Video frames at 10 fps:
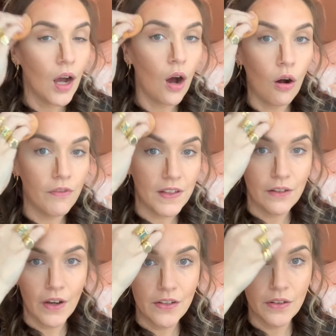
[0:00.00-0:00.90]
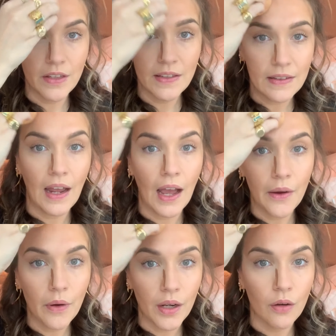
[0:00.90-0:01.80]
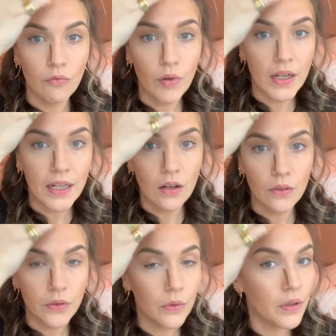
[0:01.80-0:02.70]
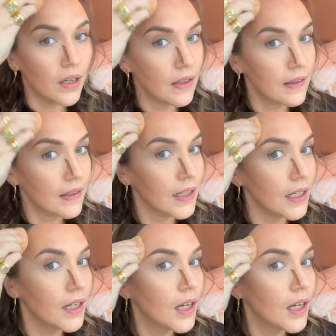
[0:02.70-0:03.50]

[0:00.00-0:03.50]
obviously if I do this now and I really contour nicely